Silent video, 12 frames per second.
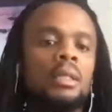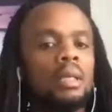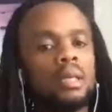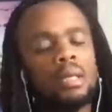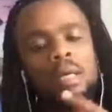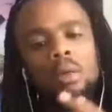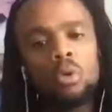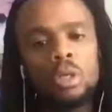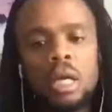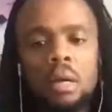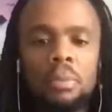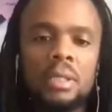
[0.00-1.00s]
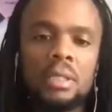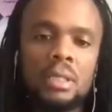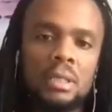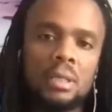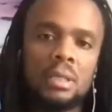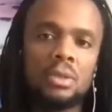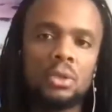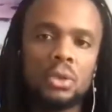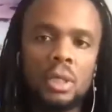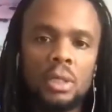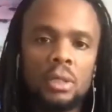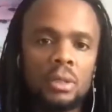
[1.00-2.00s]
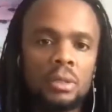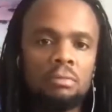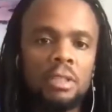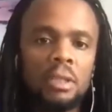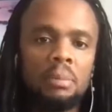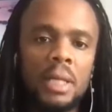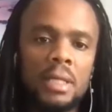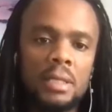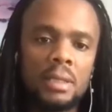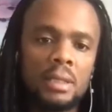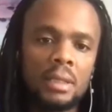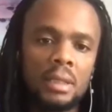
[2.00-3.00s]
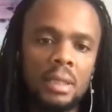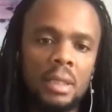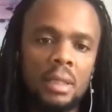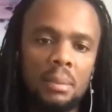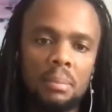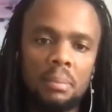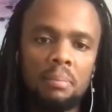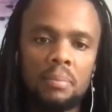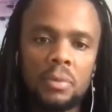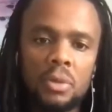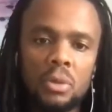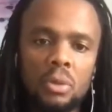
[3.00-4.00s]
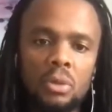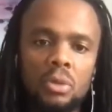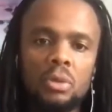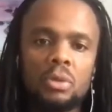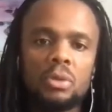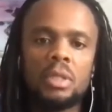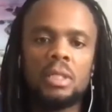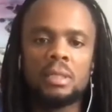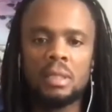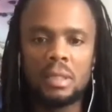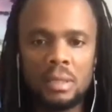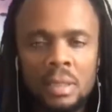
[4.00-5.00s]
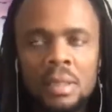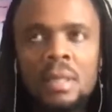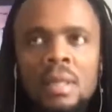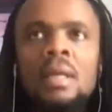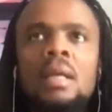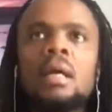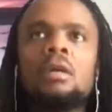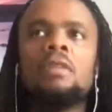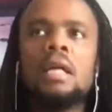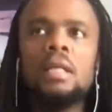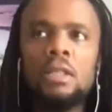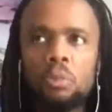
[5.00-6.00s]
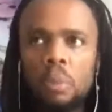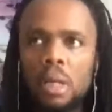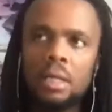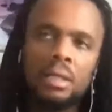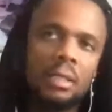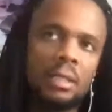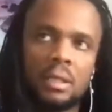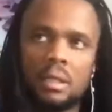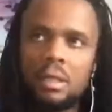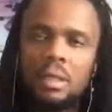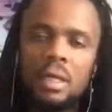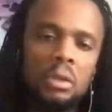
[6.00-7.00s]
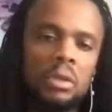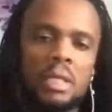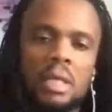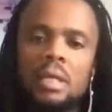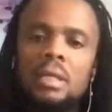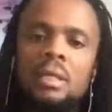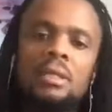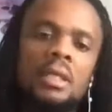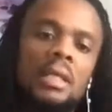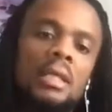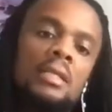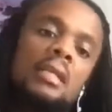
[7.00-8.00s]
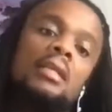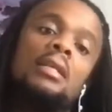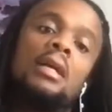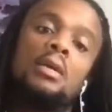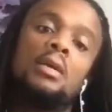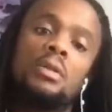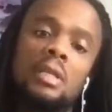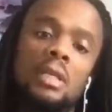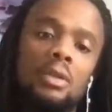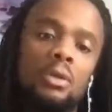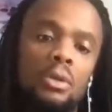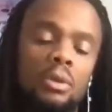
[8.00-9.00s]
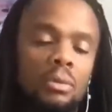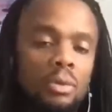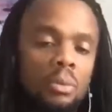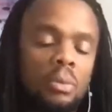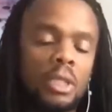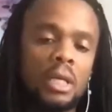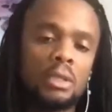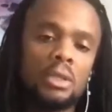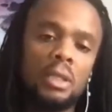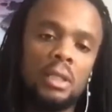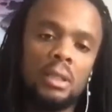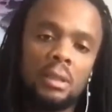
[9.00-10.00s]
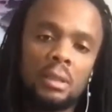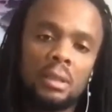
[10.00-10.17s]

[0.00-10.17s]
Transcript: then what happens is usually not very pleasant. So there's kind of that need to balance the downside and realize that the downside could be actually